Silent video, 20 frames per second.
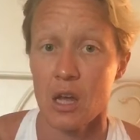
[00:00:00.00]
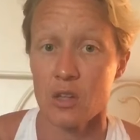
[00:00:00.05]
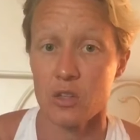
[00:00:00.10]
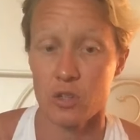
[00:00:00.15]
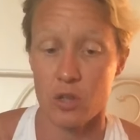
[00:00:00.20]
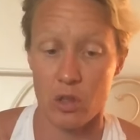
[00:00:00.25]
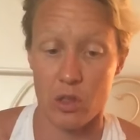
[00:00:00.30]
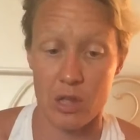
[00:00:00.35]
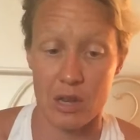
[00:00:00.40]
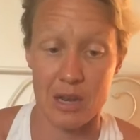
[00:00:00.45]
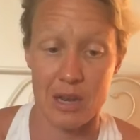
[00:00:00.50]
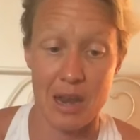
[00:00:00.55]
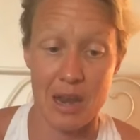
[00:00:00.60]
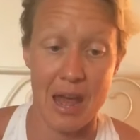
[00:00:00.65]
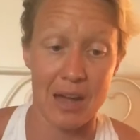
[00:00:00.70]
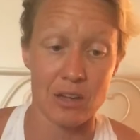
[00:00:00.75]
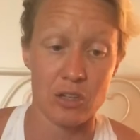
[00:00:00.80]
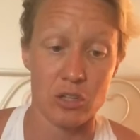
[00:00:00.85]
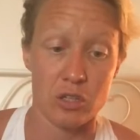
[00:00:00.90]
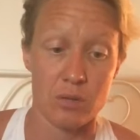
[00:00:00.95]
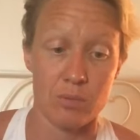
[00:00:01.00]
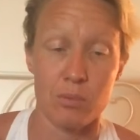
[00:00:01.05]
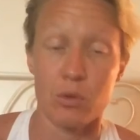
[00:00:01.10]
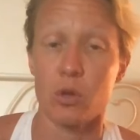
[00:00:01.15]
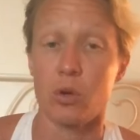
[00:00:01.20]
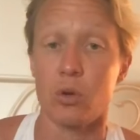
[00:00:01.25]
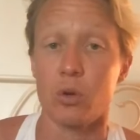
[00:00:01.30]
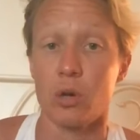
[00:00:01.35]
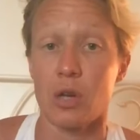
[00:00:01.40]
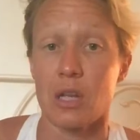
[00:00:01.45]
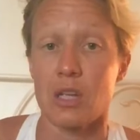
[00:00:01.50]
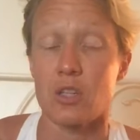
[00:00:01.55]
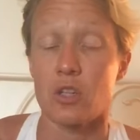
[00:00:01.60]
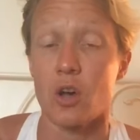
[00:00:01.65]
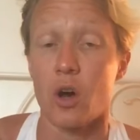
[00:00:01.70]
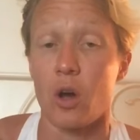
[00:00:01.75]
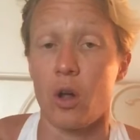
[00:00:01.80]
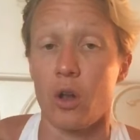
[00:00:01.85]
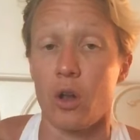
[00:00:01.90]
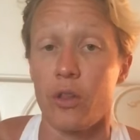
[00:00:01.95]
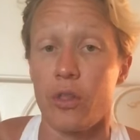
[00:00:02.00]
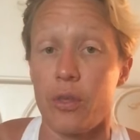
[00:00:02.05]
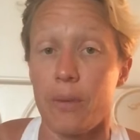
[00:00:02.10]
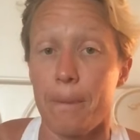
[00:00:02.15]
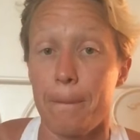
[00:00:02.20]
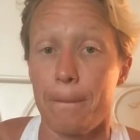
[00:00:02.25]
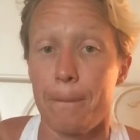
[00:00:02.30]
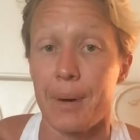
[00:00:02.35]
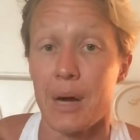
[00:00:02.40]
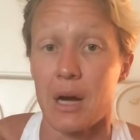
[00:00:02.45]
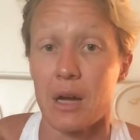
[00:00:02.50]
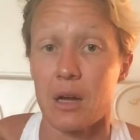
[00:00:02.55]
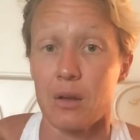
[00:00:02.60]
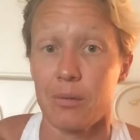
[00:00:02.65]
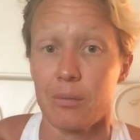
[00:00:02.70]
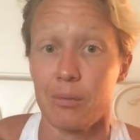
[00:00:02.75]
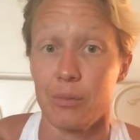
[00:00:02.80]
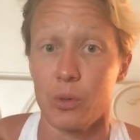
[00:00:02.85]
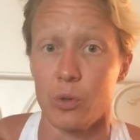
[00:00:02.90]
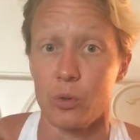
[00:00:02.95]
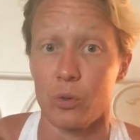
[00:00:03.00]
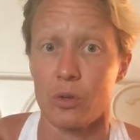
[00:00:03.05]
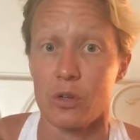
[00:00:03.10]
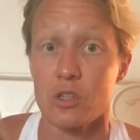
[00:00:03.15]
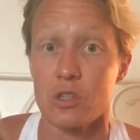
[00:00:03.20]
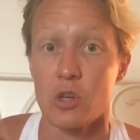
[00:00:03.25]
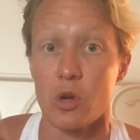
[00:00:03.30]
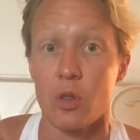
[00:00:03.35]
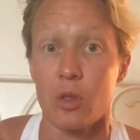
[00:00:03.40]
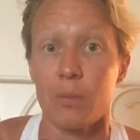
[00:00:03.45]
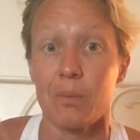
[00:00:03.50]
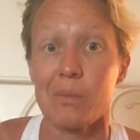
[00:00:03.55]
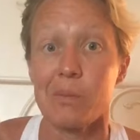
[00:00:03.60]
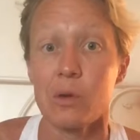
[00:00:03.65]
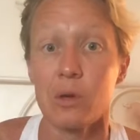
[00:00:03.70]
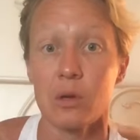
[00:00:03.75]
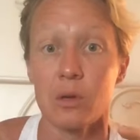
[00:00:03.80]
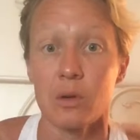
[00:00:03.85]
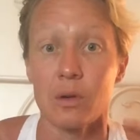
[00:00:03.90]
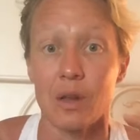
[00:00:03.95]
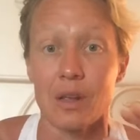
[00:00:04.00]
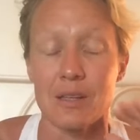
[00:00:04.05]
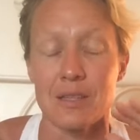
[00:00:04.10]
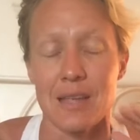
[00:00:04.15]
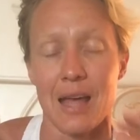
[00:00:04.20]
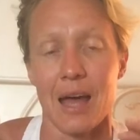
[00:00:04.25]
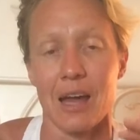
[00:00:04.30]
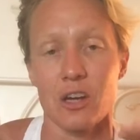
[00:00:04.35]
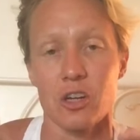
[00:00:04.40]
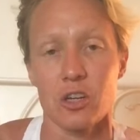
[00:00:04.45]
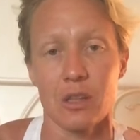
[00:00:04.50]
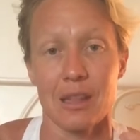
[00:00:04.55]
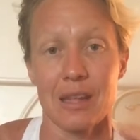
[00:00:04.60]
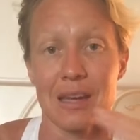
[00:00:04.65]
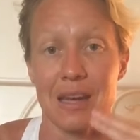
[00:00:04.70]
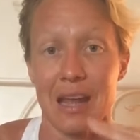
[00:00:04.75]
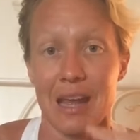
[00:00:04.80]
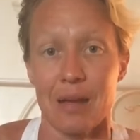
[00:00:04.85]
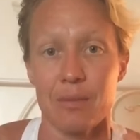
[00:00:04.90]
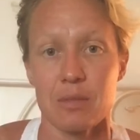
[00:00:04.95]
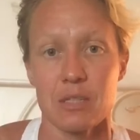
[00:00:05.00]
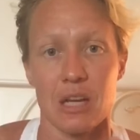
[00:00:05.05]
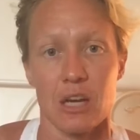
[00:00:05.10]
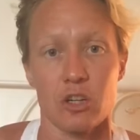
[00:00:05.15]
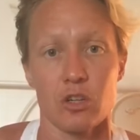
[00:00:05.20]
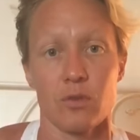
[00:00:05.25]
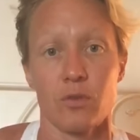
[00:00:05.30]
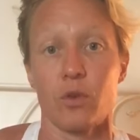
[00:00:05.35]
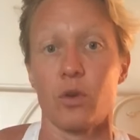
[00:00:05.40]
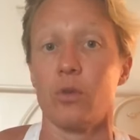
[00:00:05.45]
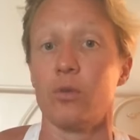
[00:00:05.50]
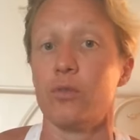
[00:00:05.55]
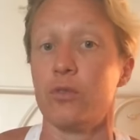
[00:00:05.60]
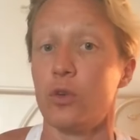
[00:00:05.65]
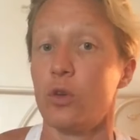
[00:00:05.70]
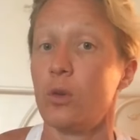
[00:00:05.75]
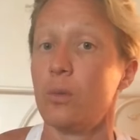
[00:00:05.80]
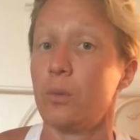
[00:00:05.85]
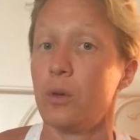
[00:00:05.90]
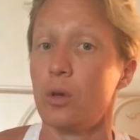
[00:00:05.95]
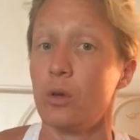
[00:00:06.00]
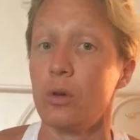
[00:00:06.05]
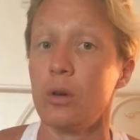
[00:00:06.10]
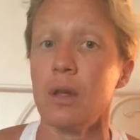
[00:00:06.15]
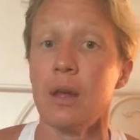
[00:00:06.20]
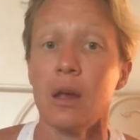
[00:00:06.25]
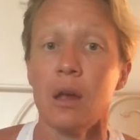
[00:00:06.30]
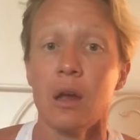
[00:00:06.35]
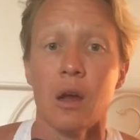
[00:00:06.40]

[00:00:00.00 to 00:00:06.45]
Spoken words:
So the next moon is called the Buck Moon. So the moon is actually, the name is actually for the full moon.